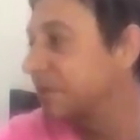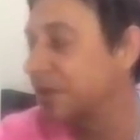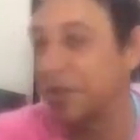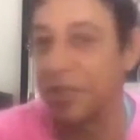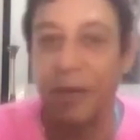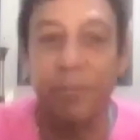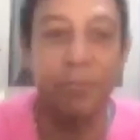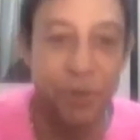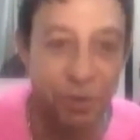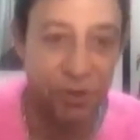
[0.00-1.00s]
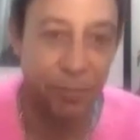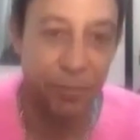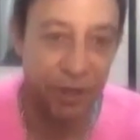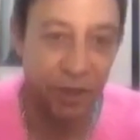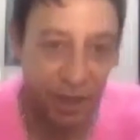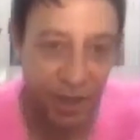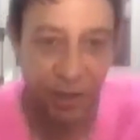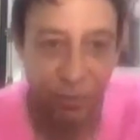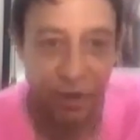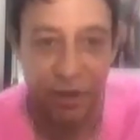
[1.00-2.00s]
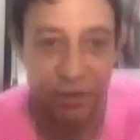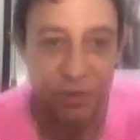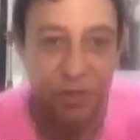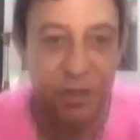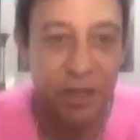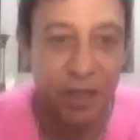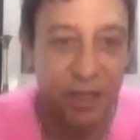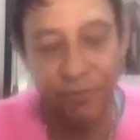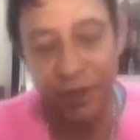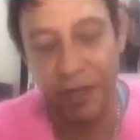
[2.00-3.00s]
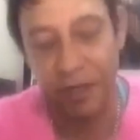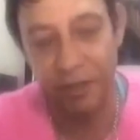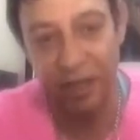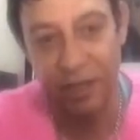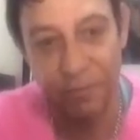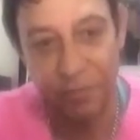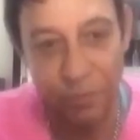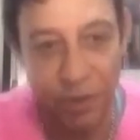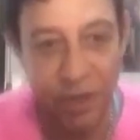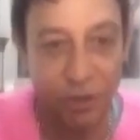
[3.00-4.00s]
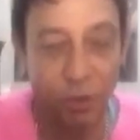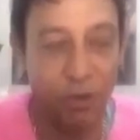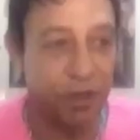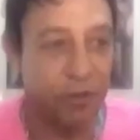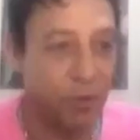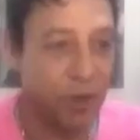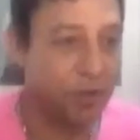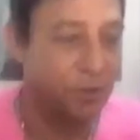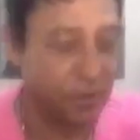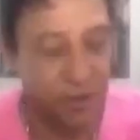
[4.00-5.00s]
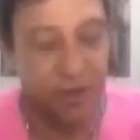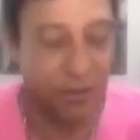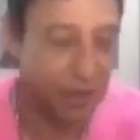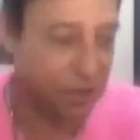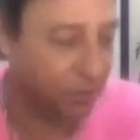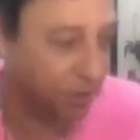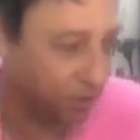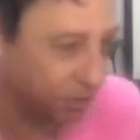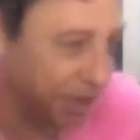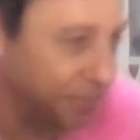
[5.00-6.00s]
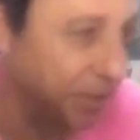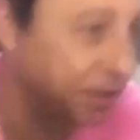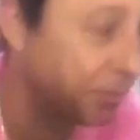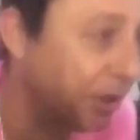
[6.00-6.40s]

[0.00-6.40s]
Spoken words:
Sims or something like that. One of those. It's a video game where you're that's what a God game is.